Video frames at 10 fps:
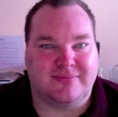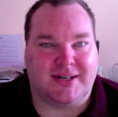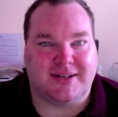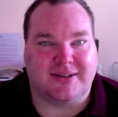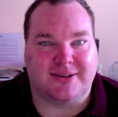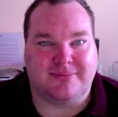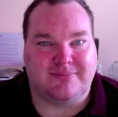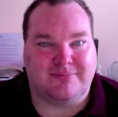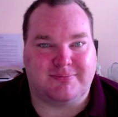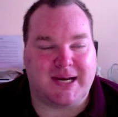I don't know,
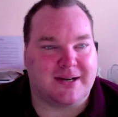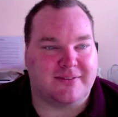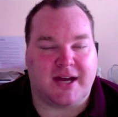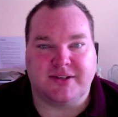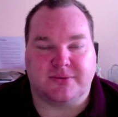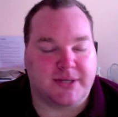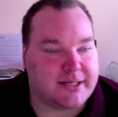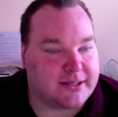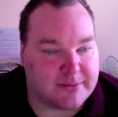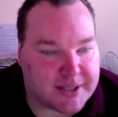pair of
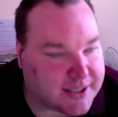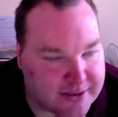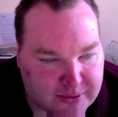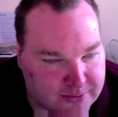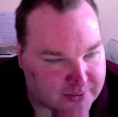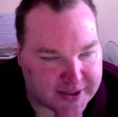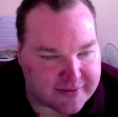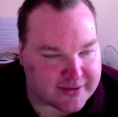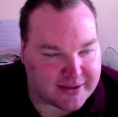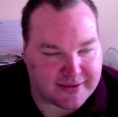underwear you are or
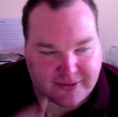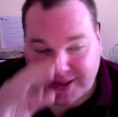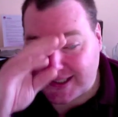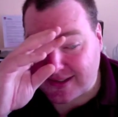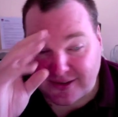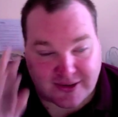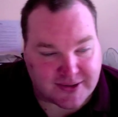whatever, like all that sort of